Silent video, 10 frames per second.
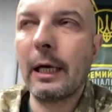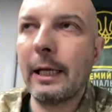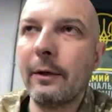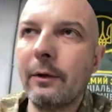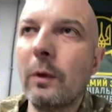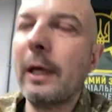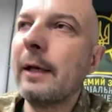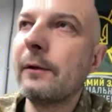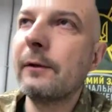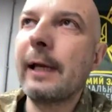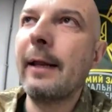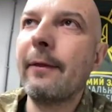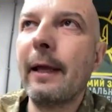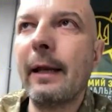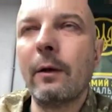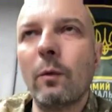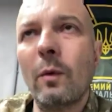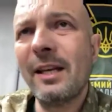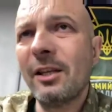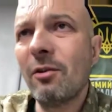and we understand that
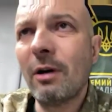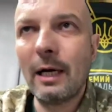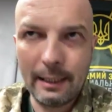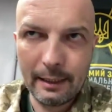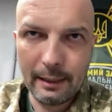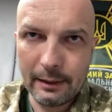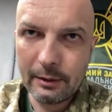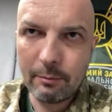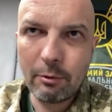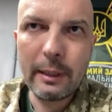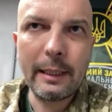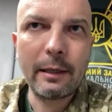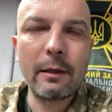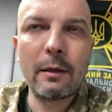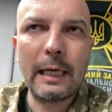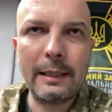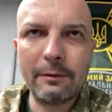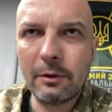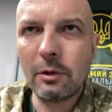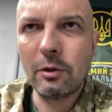when you are in democratic
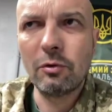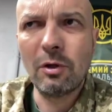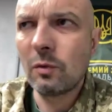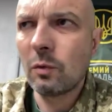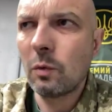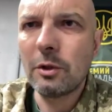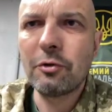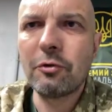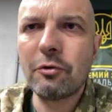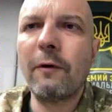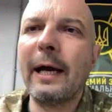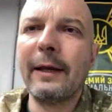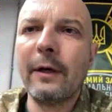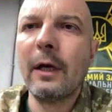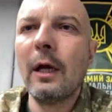country, you don't want to fight,